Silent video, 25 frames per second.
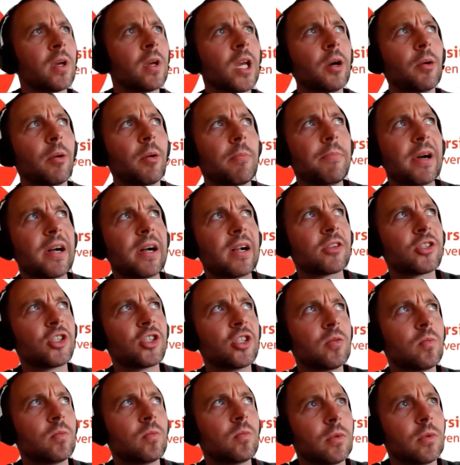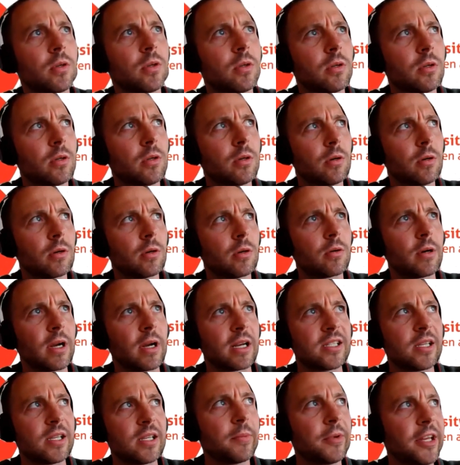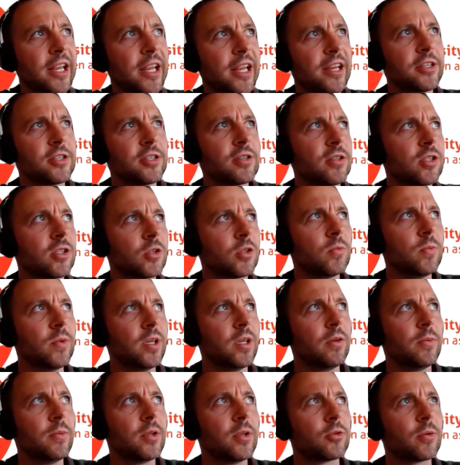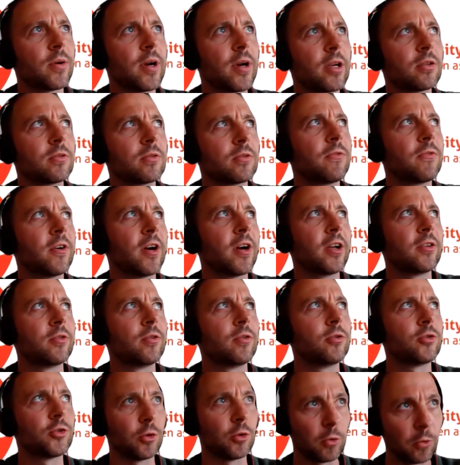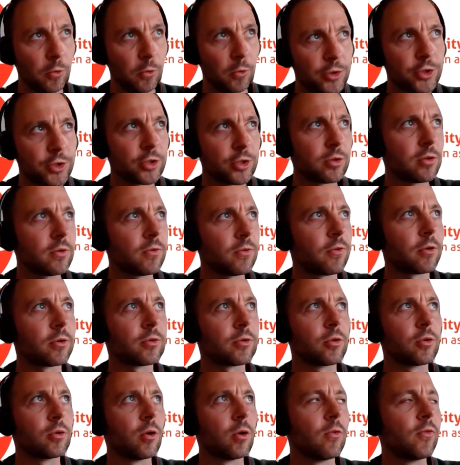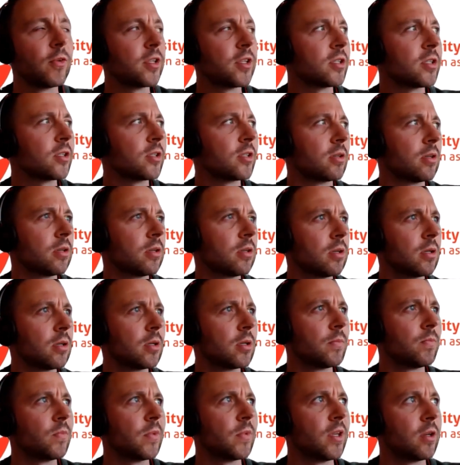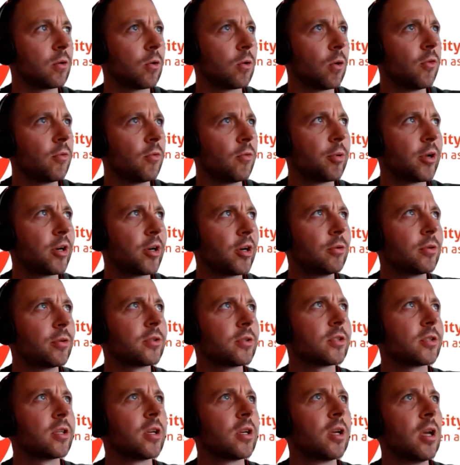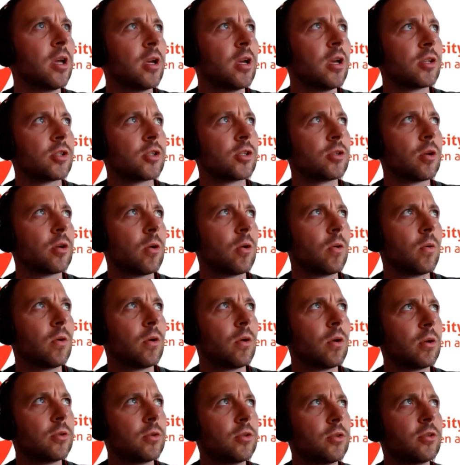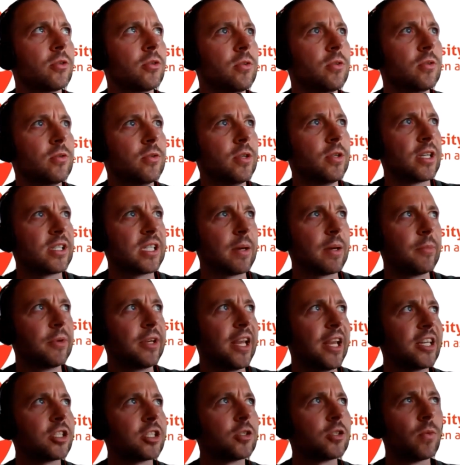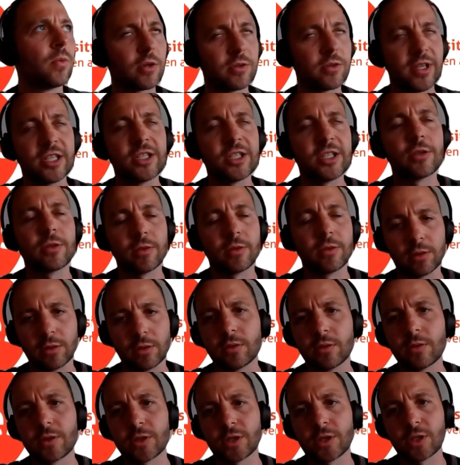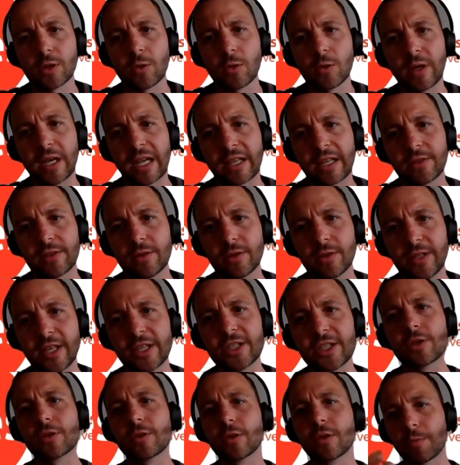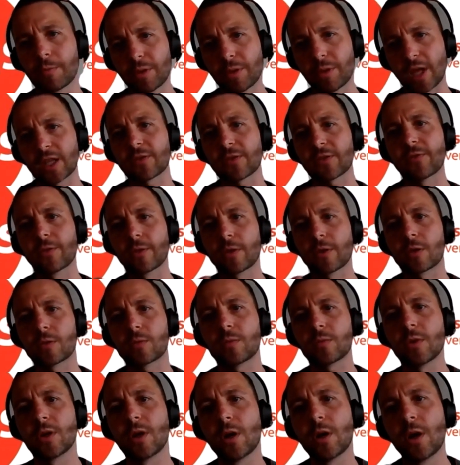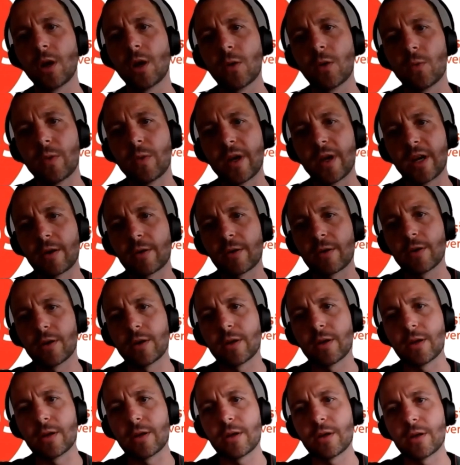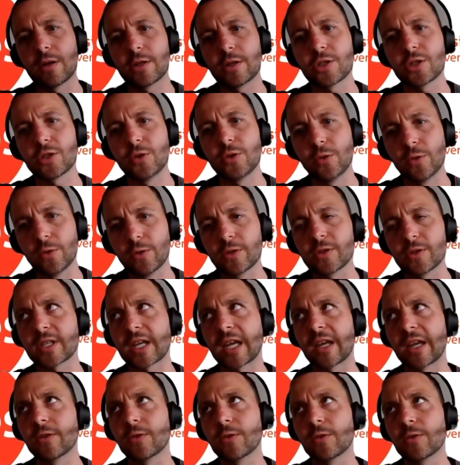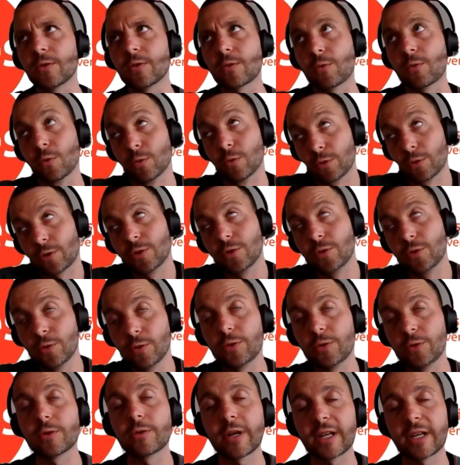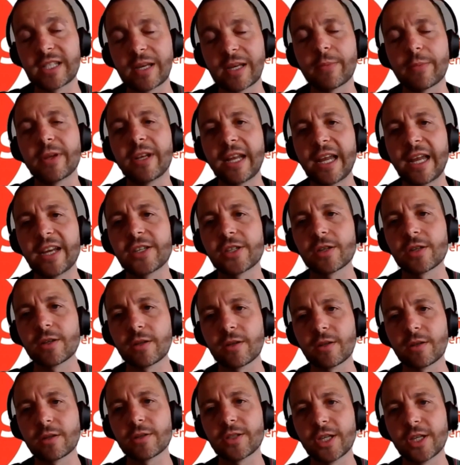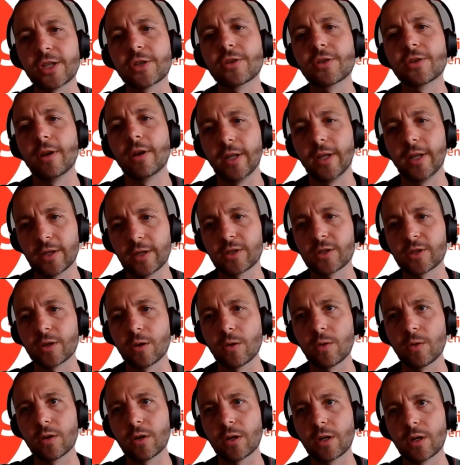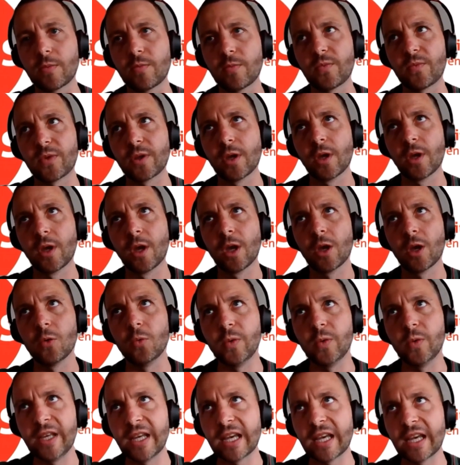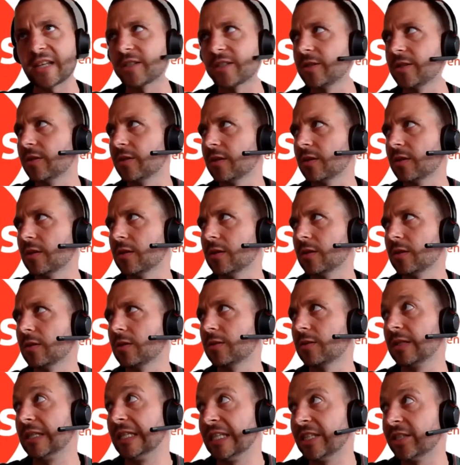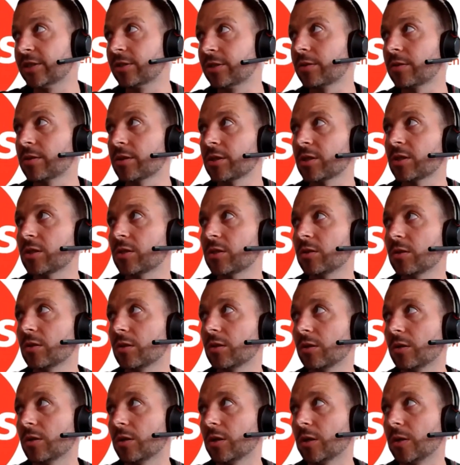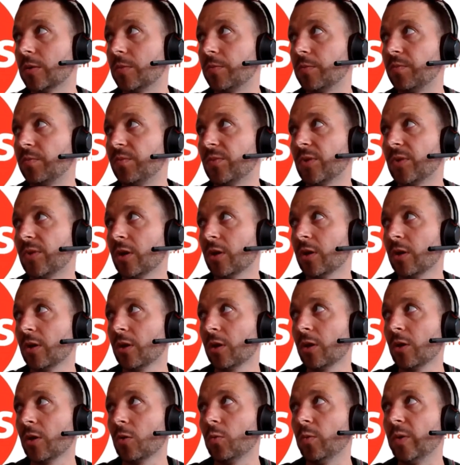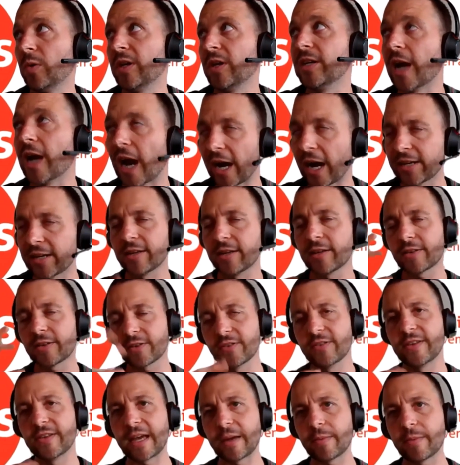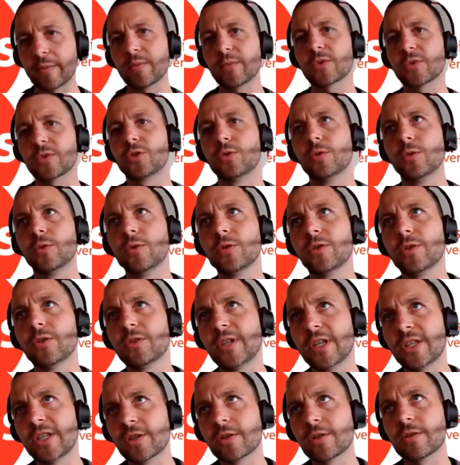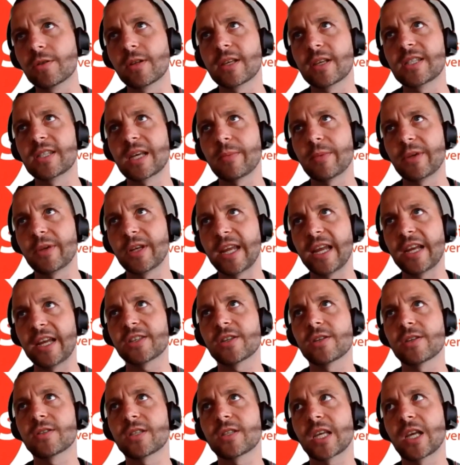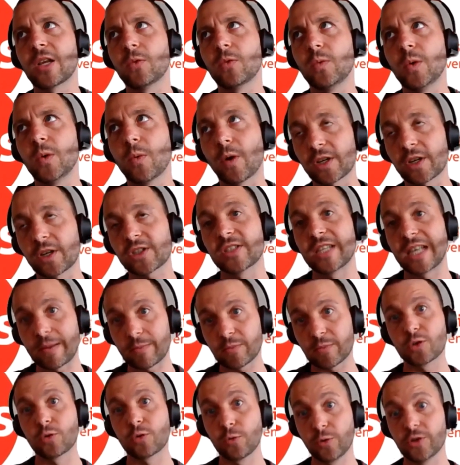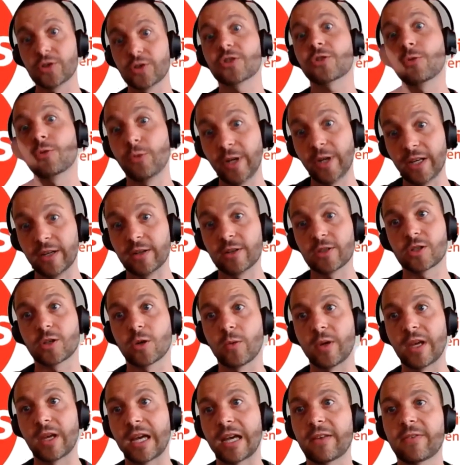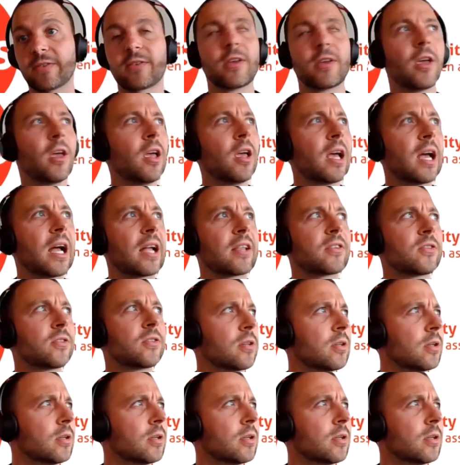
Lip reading: here in Belgium, our examinations, we try to find a solution for the COVID and COVID period. So the examinations were digital. So we had a digital platform where students can could do their examination digitally. So we as teachers, we guided them through the digital examinations and we watched them through the screen. So we have had,